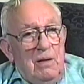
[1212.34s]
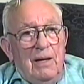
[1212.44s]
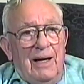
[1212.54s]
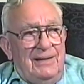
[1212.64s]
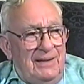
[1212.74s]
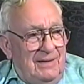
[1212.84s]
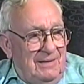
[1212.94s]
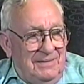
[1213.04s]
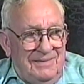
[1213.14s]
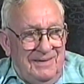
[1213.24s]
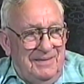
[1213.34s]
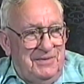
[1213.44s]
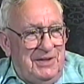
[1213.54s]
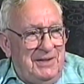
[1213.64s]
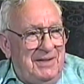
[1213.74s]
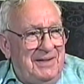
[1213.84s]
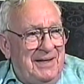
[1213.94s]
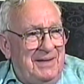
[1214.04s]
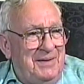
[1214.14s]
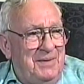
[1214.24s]
Ideal. Tinian
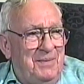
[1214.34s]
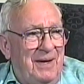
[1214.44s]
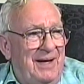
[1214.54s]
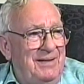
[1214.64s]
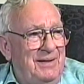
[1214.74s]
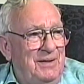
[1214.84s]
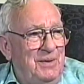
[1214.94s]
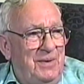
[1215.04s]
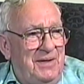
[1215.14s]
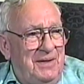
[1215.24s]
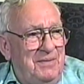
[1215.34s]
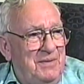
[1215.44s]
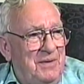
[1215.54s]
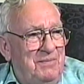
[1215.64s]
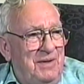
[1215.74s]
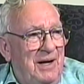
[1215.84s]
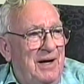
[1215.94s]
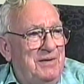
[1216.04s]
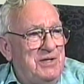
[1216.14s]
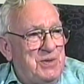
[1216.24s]
had the ideal weather, the
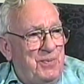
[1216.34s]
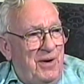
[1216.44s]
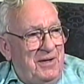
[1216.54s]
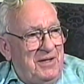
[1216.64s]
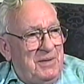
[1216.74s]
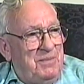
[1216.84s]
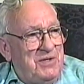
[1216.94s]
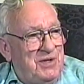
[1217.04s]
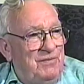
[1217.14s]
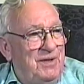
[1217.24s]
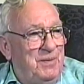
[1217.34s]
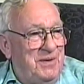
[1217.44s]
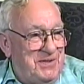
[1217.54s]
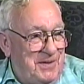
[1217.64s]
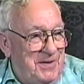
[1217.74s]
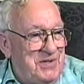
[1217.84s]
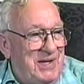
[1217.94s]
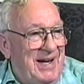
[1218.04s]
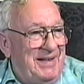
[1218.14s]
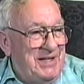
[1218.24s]
garden spot of the Pacific. We saw a
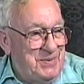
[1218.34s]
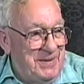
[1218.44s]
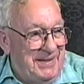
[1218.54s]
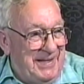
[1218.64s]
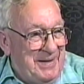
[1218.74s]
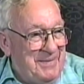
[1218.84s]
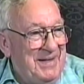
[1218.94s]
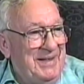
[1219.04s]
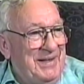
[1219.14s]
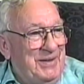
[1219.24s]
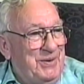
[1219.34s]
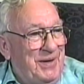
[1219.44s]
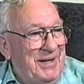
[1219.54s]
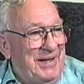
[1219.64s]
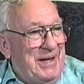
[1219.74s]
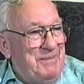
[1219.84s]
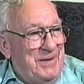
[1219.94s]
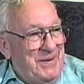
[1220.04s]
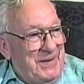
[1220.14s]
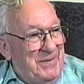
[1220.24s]
sign as we came into our camp
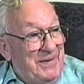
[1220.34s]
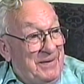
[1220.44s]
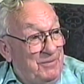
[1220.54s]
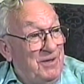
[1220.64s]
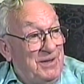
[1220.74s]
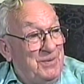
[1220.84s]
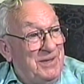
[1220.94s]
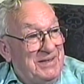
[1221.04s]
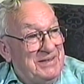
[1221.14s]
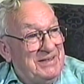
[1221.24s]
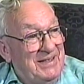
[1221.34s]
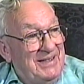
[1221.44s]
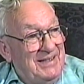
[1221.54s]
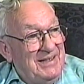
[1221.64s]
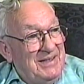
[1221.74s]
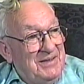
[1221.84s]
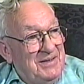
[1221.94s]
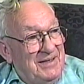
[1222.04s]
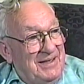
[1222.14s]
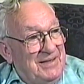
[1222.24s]
area, and it really was beautiful. Yeah.